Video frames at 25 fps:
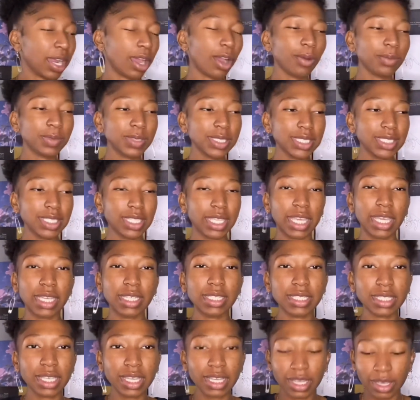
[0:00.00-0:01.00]
i opted to
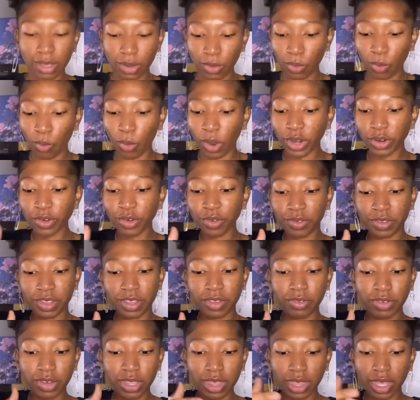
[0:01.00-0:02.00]
get one of
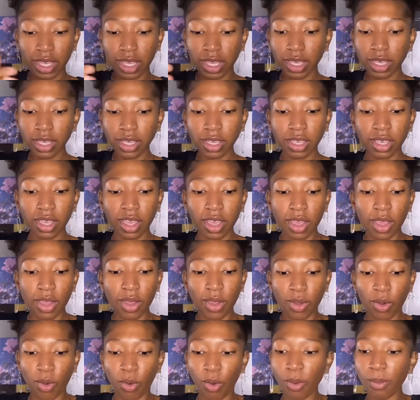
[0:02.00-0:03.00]
everything
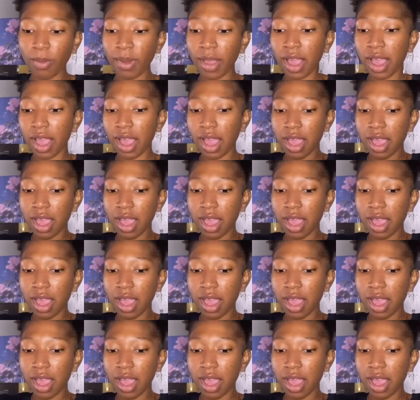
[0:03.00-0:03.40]
ngoba